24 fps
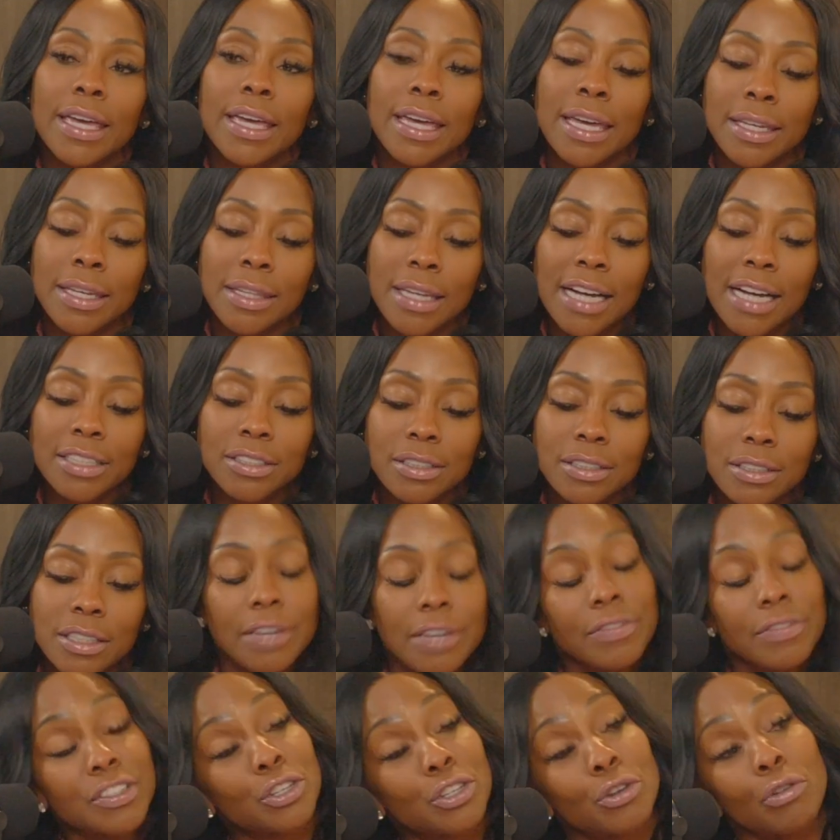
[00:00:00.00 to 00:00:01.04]
and not just
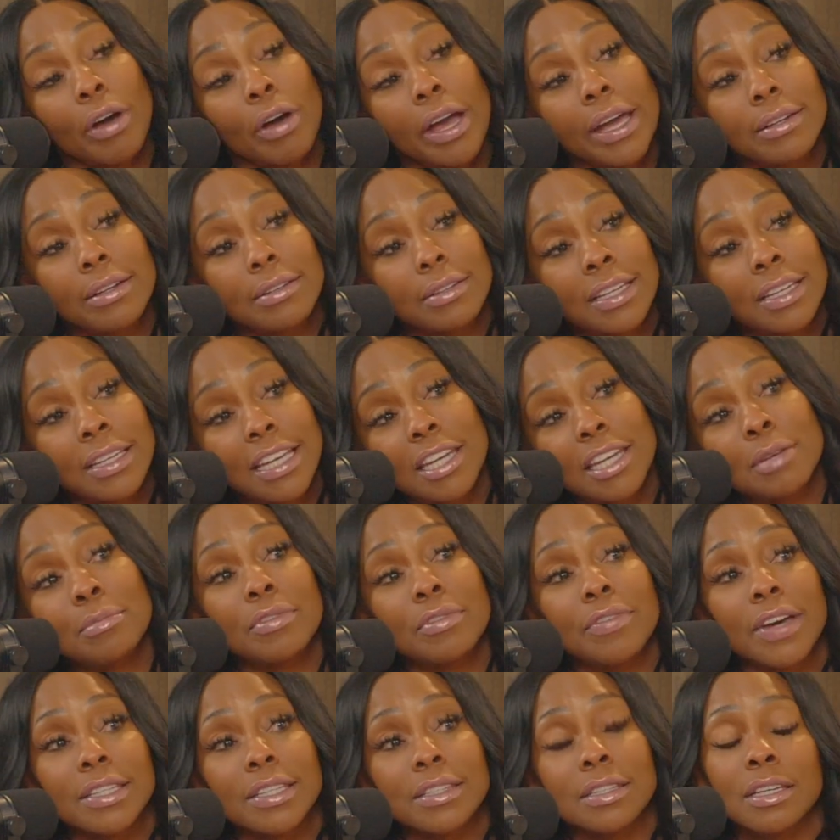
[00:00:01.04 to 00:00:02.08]
give it to Grant and let him
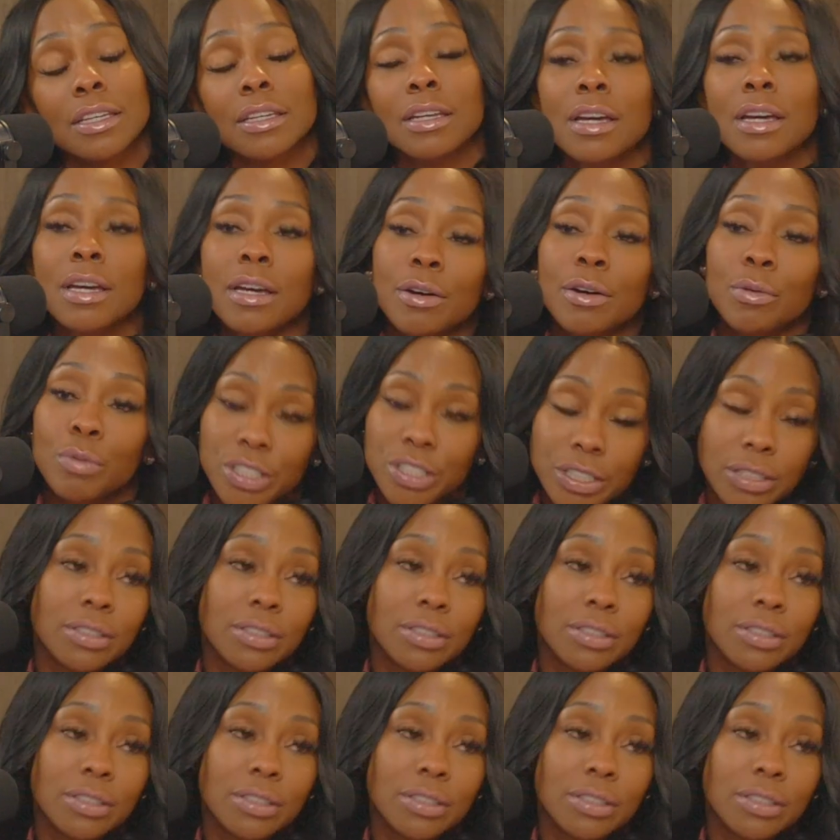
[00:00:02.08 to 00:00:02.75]
invest it, which